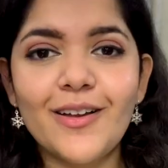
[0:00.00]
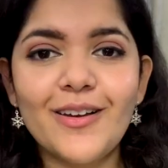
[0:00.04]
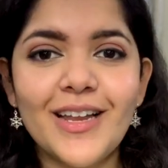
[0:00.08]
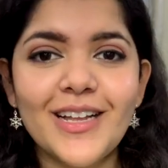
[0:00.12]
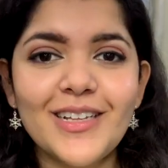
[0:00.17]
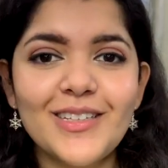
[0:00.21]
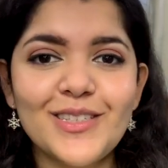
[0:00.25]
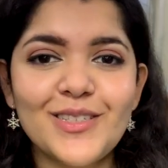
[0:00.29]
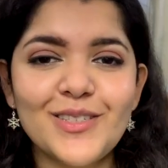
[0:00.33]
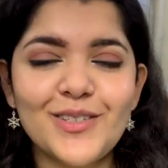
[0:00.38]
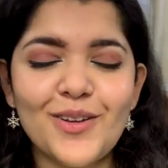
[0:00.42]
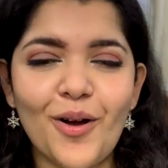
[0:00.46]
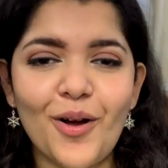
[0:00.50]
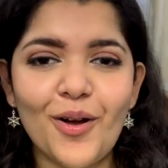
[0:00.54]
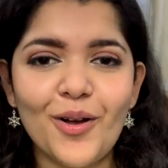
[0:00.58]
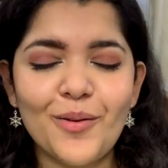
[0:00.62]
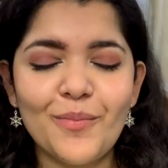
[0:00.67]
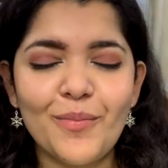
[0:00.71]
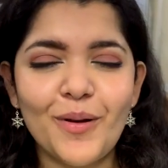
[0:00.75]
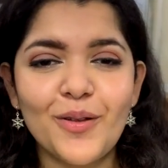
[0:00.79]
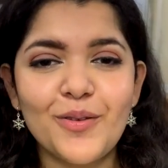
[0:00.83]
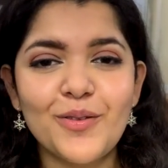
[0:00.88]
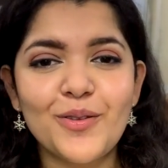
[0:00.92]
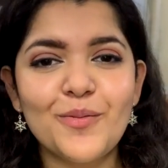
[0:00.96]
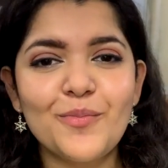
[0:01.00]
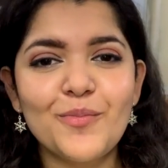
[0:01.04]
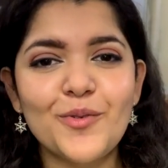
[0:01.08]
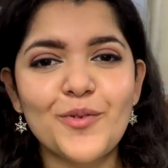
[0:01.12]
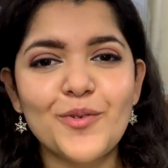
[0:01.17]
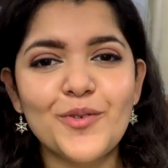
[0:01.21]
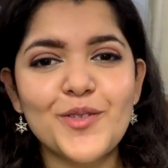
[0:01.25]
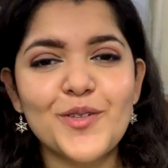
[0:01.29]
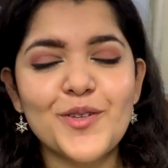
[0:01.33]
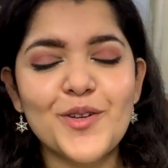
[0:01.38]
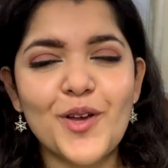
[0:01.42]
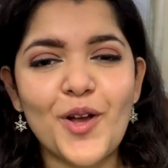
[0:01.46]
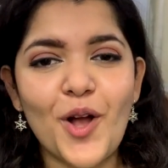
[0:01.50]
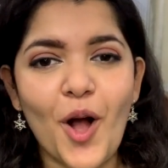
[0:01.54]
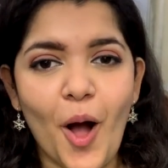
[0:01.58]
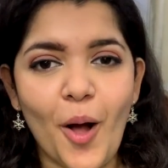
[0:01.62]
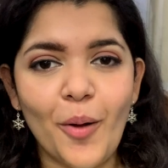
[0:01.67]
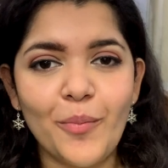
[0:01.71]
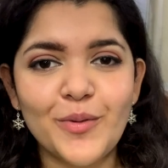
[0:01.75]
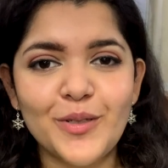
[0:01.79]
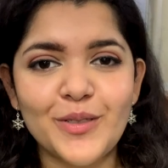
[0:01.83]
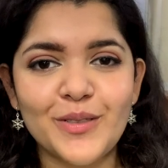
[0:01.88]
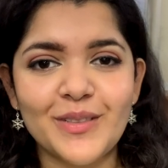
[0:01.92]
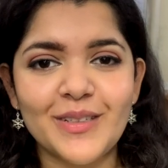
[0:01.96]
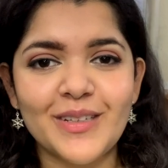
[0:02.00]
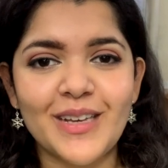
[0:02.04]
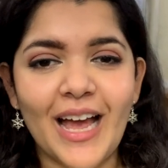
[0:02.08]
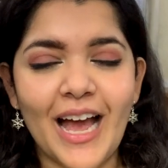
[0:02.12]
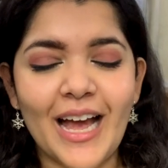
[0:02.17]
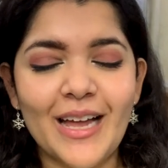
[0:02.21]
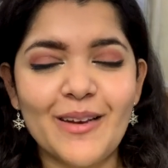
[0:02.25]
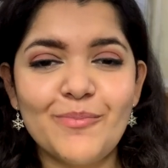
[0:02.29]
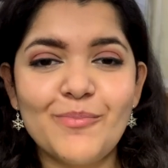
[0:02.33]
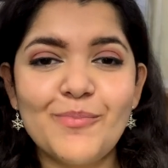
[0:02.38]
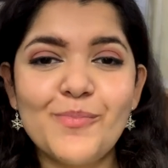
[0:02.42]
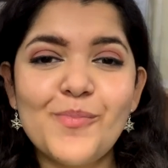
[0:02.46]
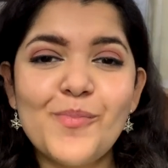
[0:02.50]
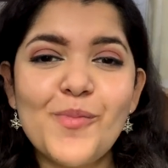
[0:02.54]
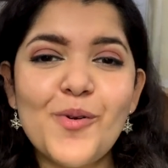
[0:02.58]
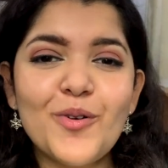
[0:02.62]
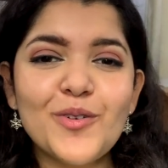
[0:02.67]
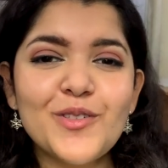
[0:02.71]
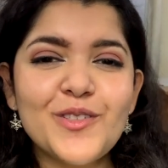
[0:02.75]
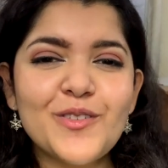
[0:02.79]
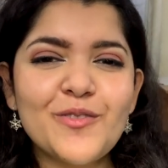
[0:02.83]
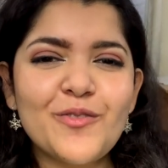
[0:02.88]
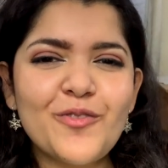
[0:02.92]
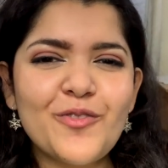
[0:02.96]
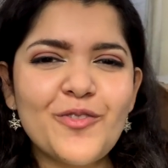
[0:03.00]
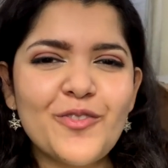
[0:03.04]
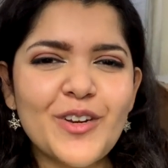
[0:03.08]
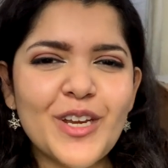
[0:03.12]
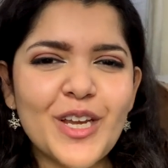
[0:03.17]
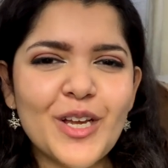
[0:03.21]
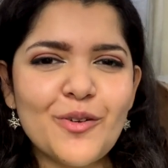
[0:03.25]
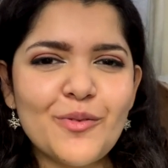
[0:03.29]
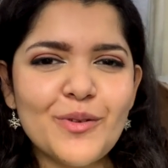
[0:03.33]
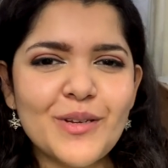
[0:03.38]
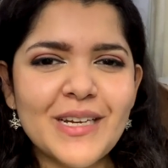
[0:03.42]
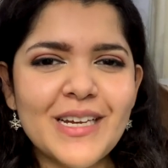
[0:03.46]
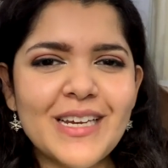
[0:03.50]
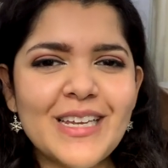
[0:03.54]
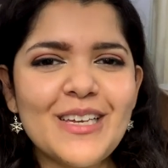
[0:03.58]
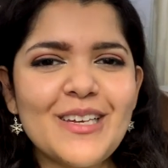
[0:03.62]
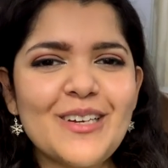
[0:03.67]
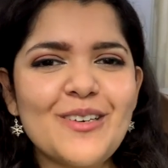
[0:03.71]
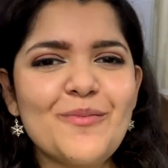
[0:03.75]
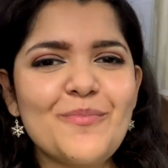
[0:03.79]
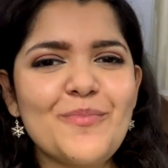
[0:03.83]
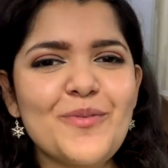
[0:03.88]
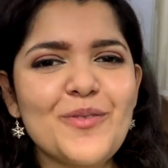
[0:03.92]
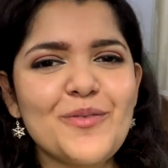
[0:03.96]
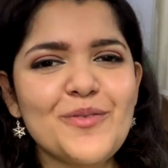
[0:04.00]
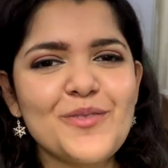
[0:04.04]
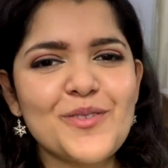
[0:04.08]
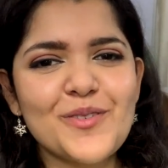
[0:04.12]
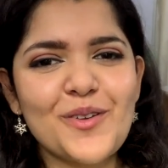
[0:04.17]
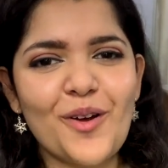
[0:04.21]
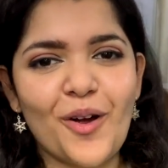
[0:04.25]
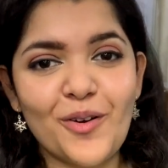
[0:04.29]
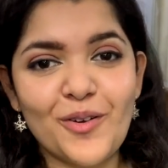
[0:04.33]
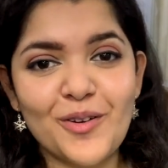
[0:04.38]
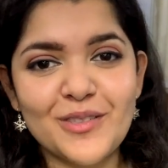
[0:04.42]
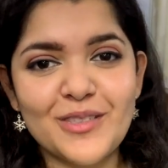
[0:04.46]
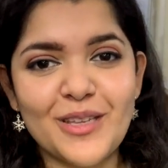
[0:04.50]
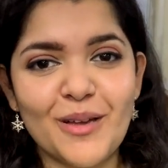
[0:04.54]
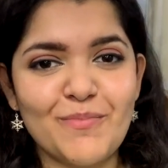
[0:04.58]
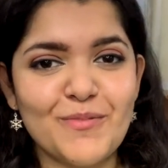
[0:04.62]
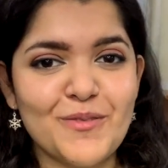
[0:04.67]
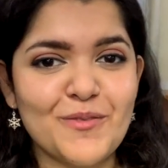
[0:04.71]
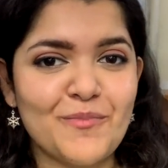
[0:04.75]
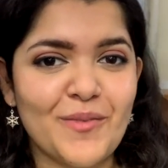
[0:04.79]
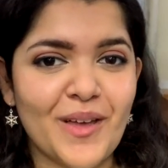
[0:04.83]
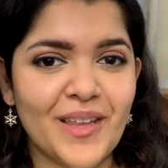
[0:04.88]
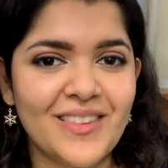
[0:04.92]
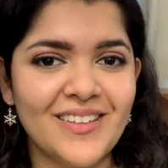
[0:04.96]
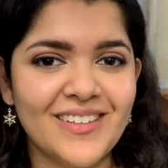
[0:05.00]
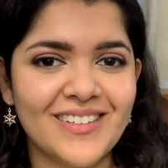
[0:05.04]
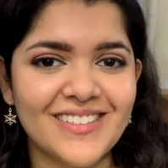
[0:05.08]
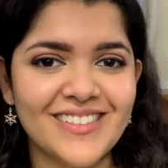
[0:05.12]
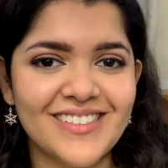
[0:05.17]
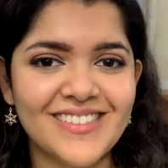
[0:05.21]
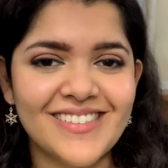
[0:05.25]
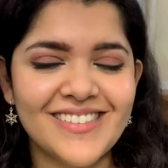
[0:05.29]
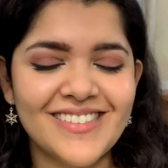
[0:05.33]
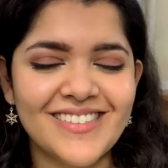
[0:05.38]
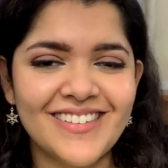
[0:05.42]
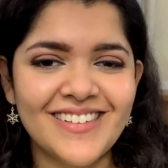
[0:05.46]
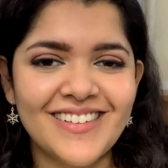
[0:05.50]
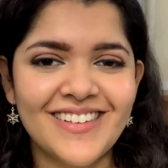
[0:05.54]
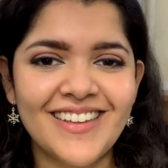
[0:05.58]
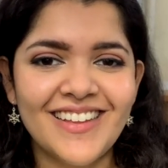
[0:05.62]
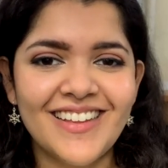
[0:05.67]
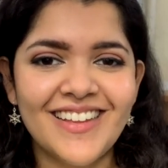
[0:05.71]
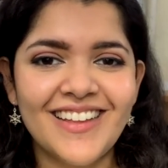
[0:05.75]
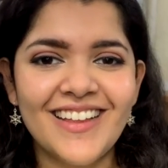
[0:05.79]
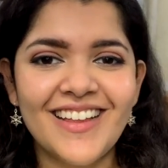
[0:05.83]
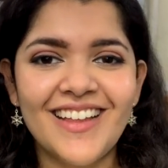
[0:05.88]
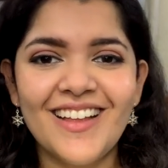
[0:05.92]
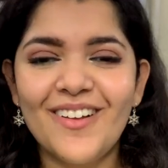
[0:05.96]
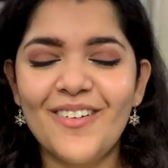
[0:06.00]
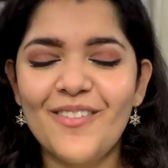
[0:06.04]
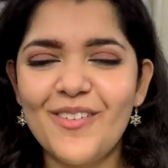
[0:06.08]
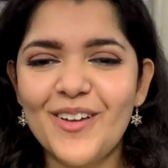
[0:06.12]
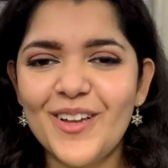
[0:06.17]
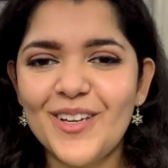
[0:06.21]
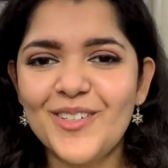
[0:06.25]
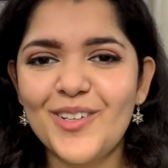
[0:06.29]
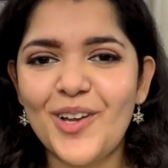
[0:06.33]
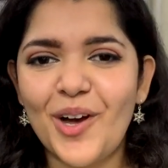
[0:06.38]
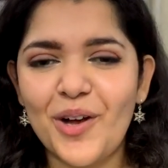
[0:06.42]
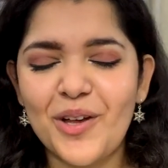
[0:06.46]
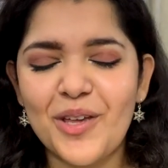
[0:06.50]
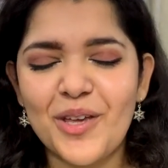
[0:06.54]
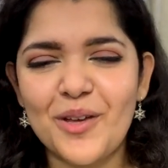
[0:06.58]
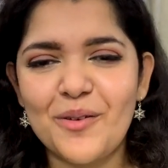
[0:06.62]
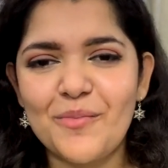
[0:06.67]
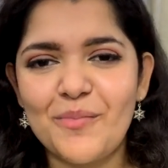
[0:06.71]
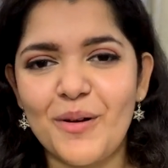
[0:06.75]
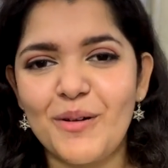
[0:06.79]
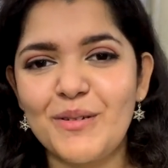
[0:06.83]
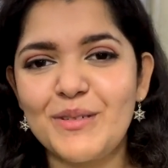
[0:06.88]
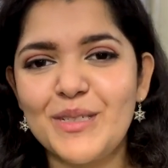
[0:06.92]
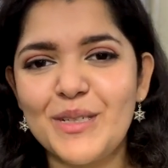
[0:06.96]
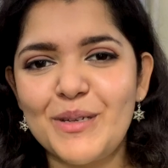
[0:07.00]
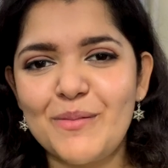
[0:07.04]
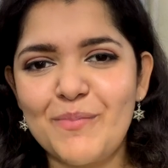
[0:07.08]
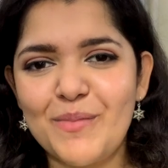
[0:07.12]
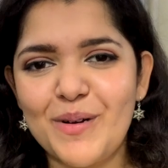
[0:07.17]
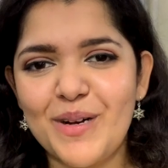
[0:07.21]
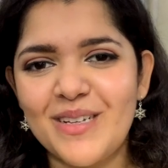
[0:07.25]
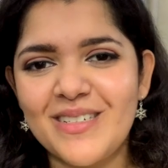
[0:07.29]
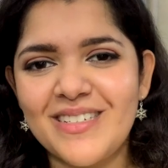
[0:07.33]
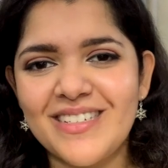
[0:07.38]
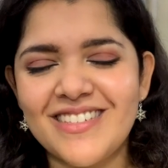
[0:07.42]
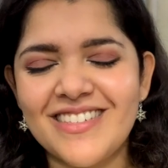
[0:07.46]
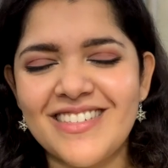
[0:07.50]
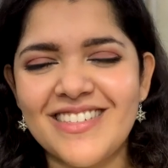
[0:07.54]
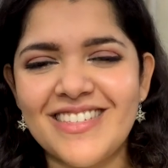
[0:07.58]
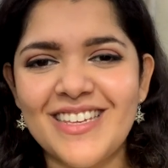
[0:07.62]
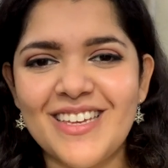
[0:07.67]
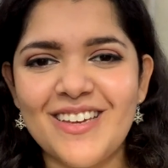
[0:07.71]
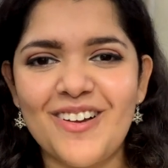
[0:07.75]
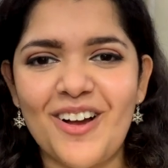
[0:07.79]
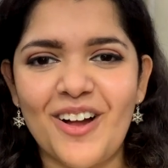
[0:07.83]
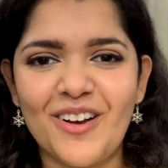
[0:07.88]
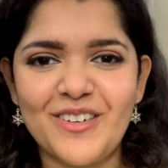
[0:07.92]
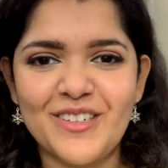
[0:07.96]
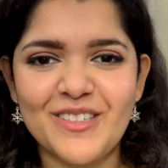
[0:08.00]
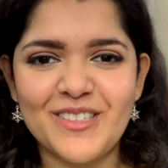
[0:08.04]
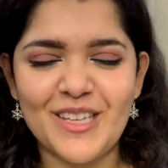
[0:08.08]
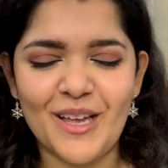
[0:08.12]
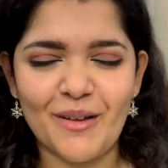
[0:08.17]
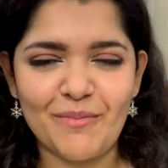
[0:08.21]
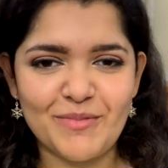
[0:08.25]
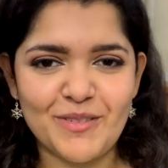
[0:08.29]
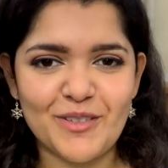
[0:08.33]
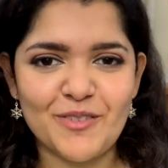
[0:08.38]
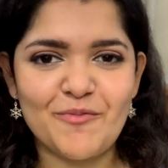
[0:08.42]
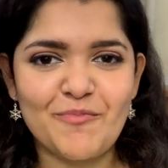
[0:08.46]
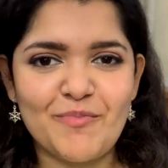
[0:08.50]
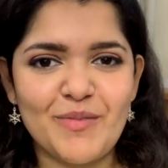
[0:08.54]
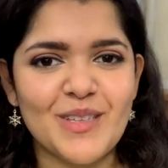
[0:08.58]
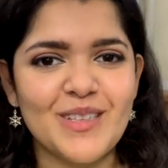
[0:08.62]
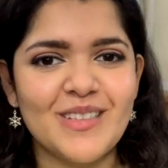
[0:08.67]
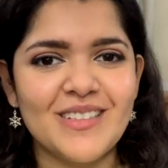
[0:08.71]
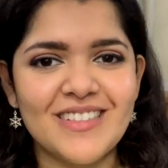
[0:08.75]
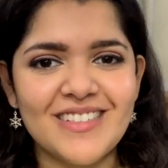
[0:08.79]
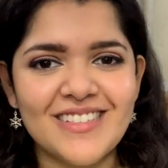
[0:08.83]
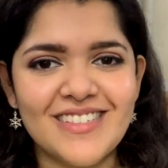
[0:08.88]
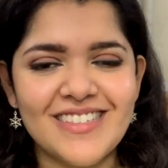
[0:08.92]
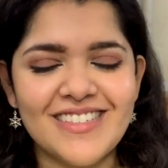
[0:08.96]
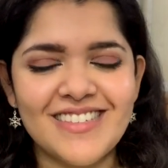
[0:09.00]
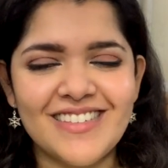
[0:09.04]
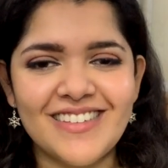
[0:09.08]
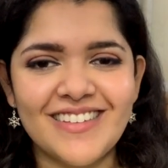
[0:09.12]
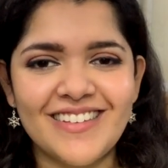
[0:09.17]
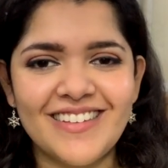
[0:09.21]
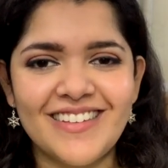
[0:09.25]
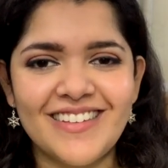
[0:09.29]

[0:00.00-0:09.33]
Now let's talk about the most common and most frequently abused contraceptive method. We're talking about emergency contraceptive pills.